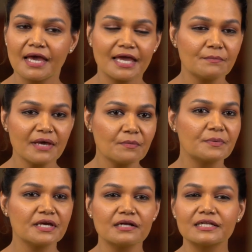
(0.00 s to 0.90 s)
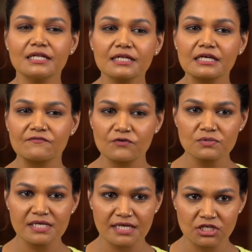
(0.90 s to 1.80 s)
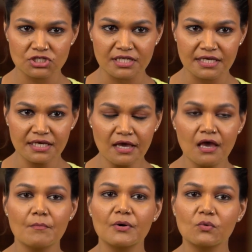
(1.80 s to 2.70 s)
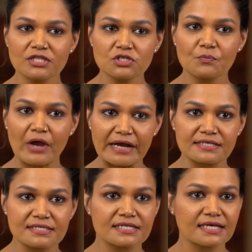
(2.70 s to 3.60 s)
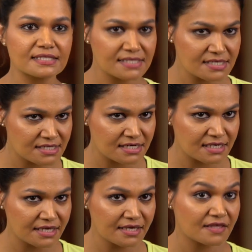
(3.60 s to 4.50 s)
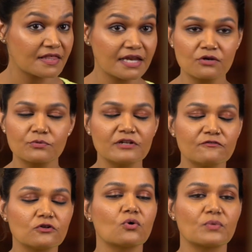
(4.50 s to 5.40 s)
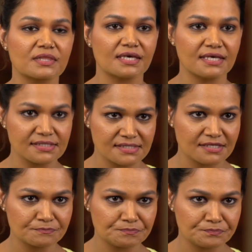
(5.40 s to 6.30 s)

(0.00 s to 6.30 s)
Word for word: It may appear a little confusing initially, but once you practice it consistently, then it will flow with ease.